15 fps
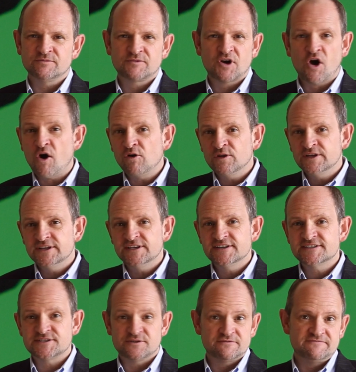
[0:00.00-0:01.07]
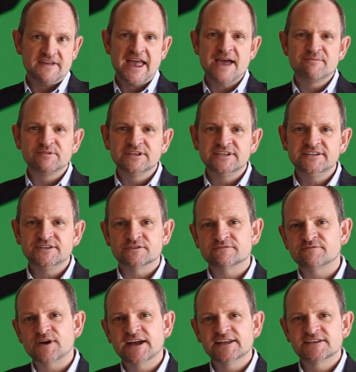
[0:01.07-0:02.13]
colleagues, your family, your
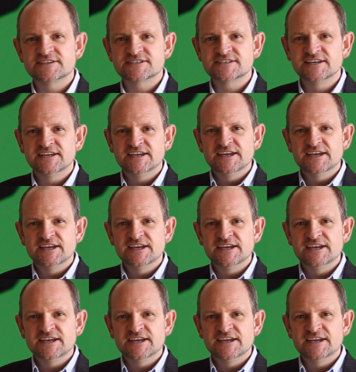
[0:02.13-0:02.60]
friends?